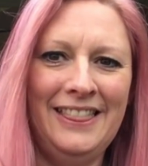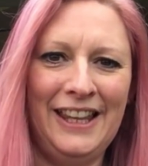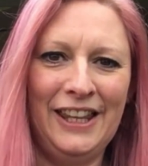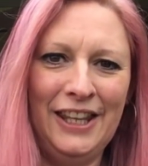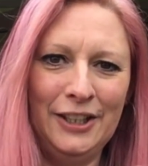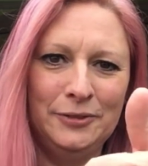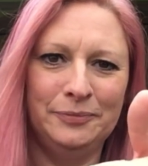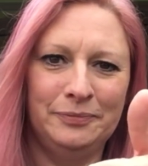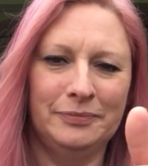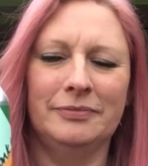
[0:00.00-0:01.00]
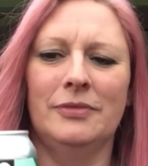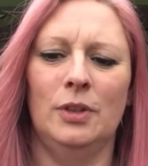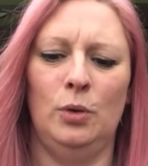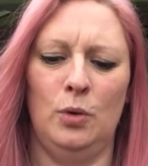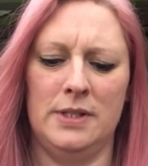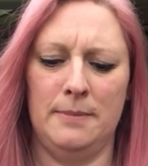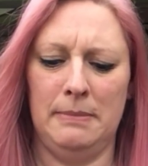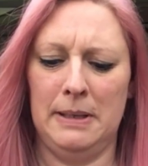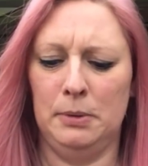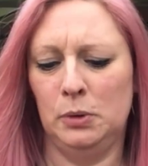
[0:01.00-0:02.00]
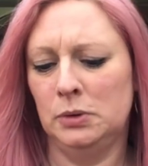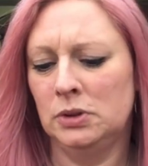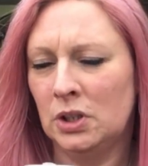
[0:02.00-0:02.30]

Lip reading: Thank you. Awesome people.